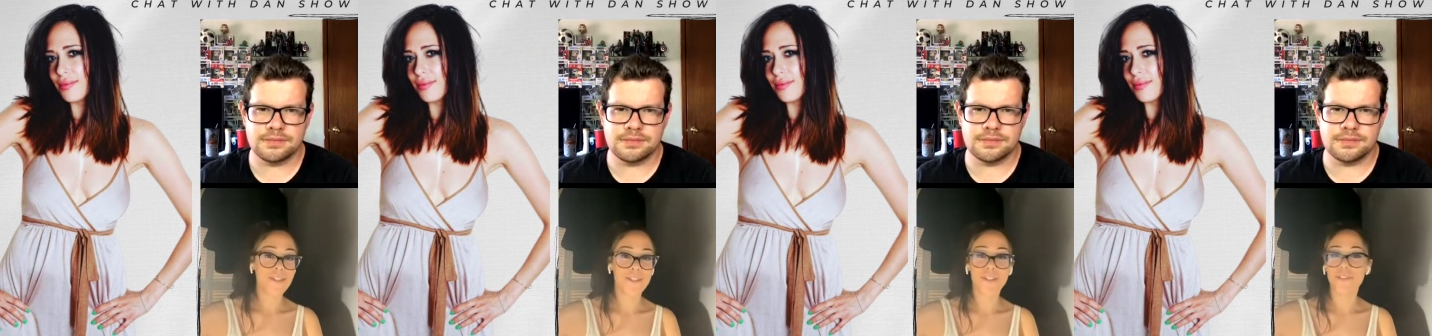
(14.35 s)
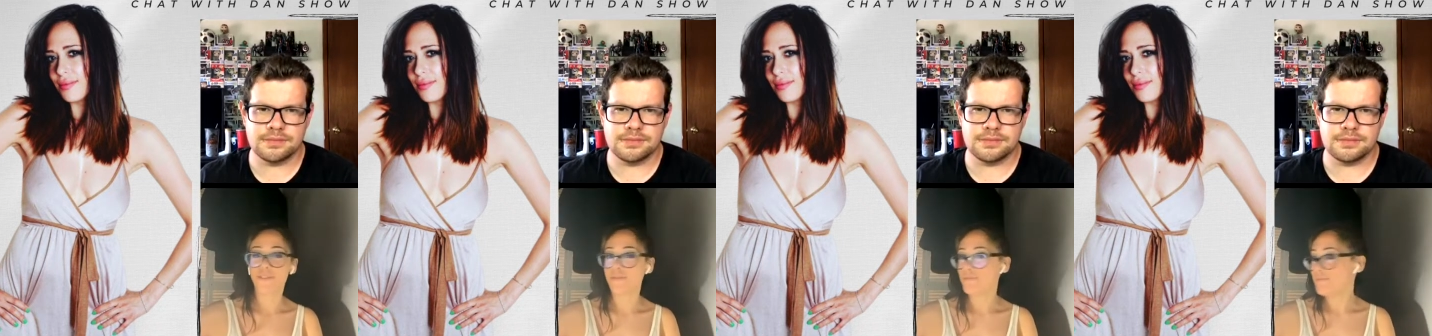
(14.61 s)

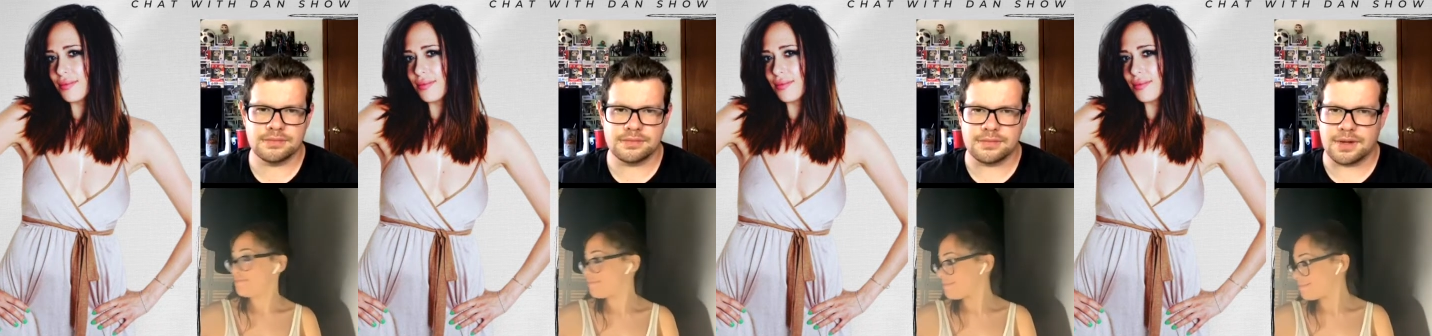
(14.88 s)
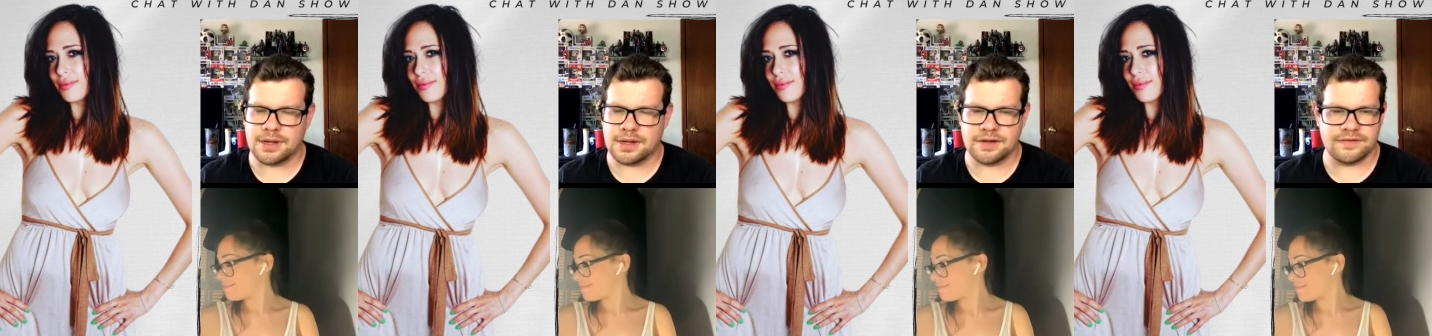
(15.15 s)
Speaker 1: do. I
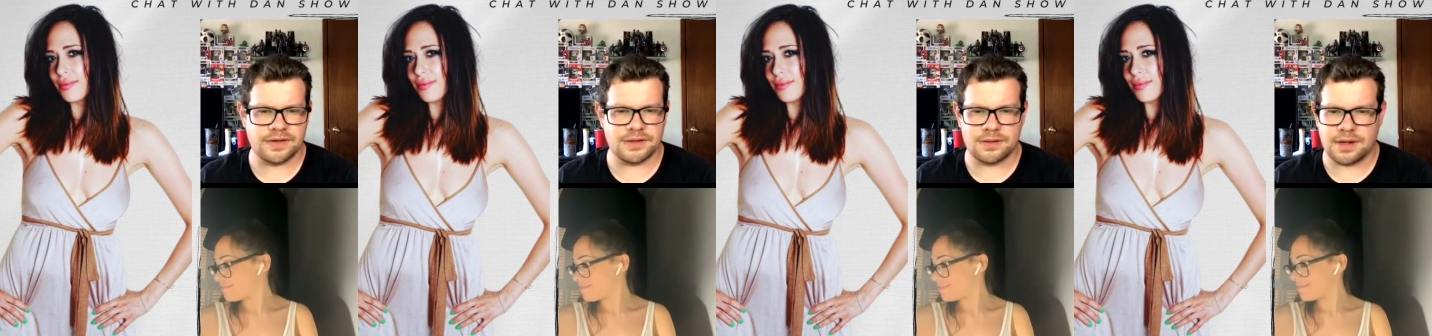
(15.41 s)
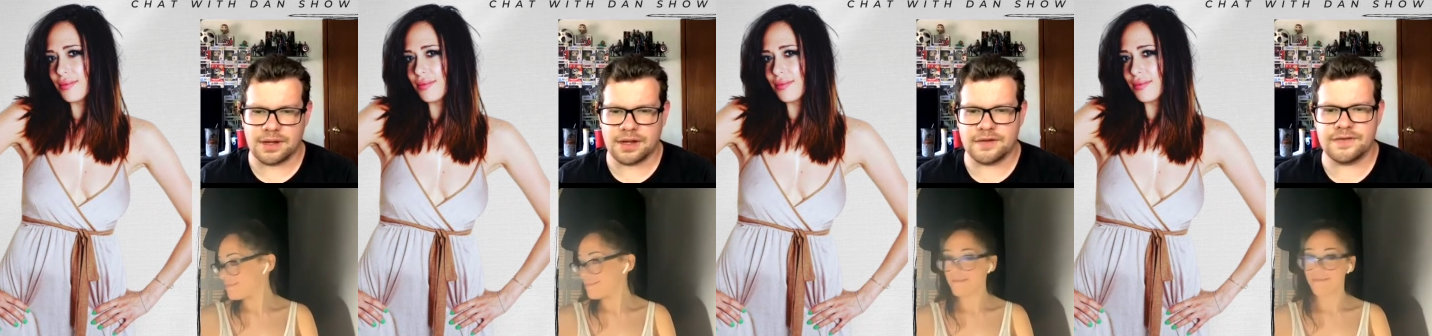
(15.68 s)
love it.
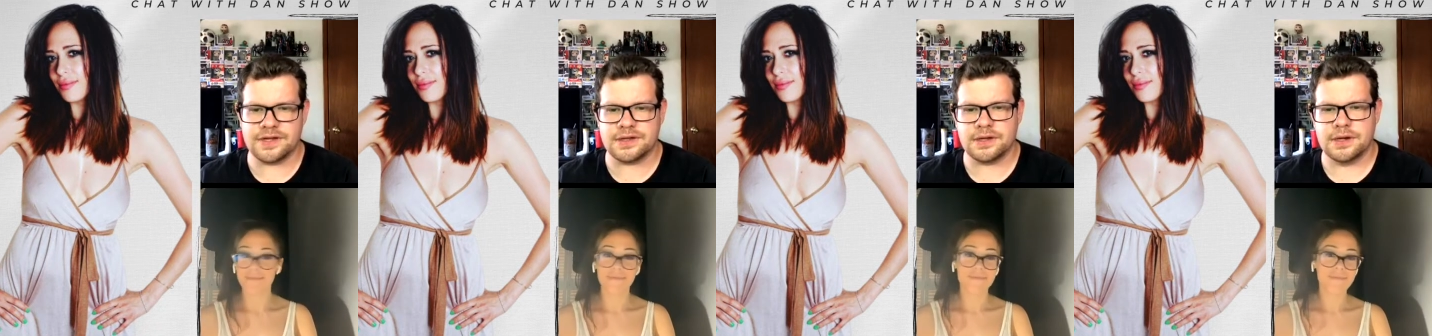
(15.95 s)
I love it.